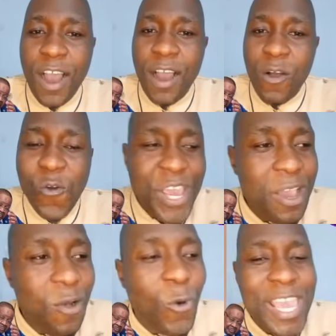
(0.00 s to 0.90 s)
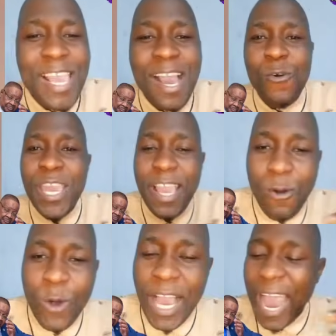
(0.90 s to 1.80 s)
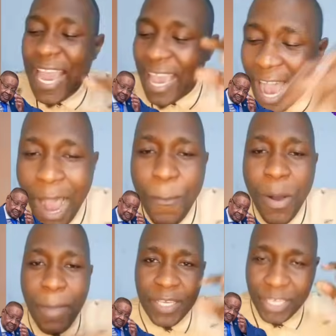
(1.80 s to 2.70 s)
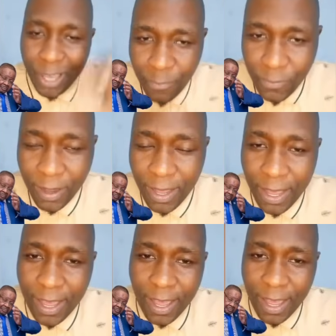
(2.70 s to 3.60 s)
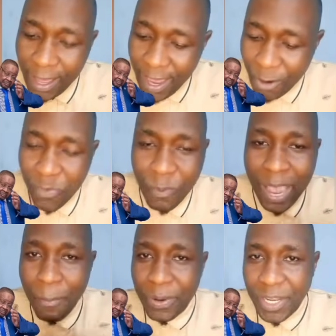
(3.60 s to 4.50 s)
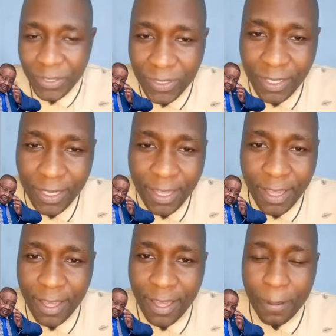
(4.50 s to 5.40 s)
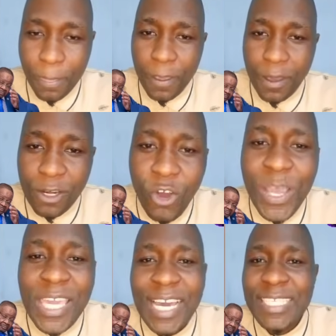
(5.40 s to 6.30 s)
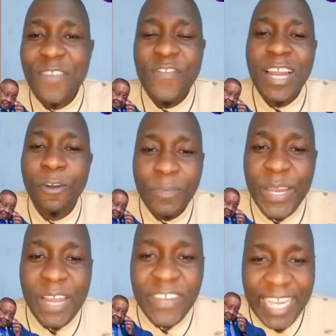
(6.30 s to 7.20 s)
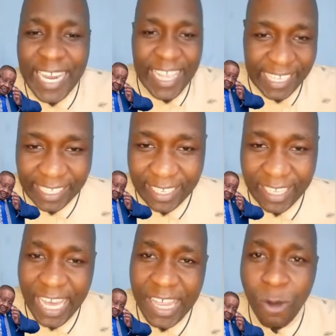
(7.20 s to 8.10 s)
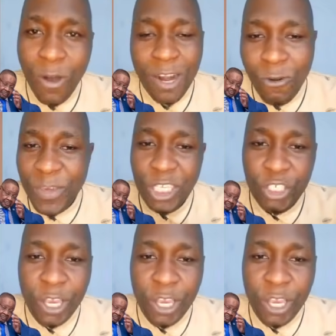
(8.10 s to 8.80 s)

I humble myself with my humbleness, knowing that even I will not benefit anything. They are the one who be enjoying